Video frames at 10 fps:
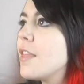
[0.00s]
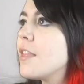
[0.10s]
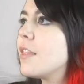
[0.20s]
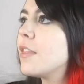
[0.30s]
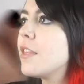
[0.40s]

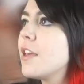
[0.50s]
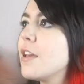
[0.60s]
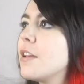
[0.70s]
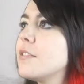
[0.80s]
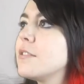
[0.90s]
And then
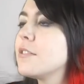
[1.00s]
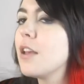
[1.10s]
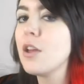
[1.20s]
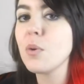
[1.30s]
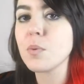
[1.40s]

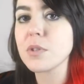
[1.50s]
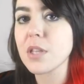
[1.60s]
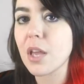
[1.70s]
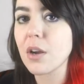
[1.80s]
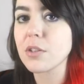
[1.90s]
this
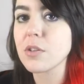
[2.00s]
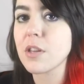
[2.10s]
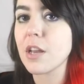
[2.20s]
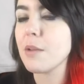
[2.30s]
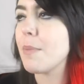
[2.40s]
was the
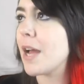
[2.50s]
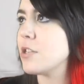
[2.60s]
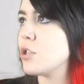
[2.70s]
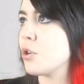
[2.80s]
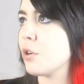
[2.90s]
character that I
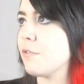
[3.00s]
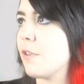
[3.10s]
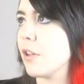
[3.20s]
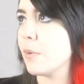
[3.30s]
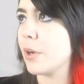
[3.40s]
imagined her
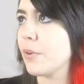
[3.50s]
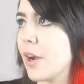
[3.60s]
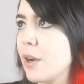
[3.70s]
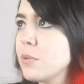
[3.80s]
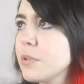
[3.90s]
following
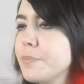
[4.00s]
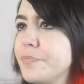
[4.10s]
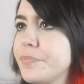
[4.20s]
around.